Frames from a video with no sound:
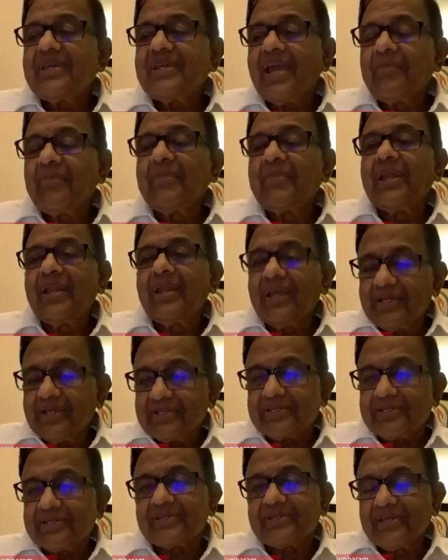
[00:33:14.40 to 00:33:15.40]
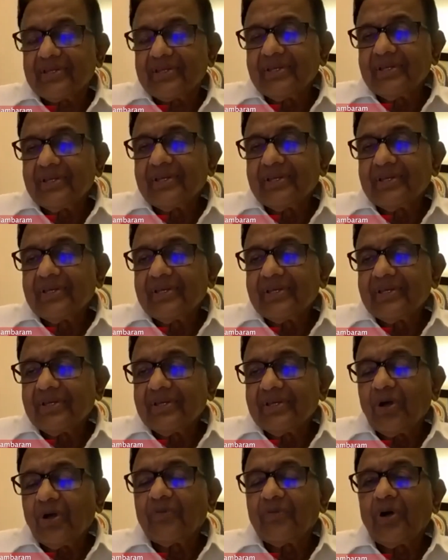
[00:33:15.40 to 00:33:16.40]
MLAs
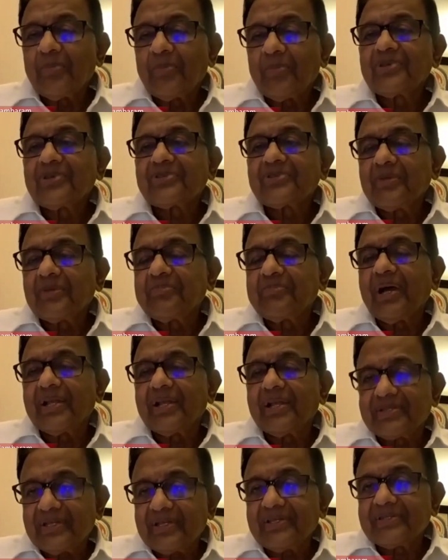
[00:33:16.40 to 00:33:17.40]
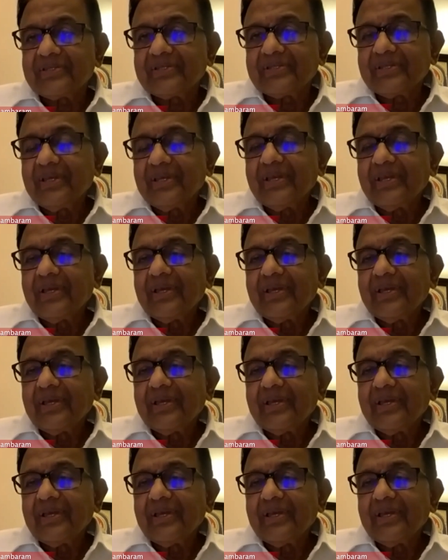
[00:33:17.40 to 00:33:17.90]
of opposition parties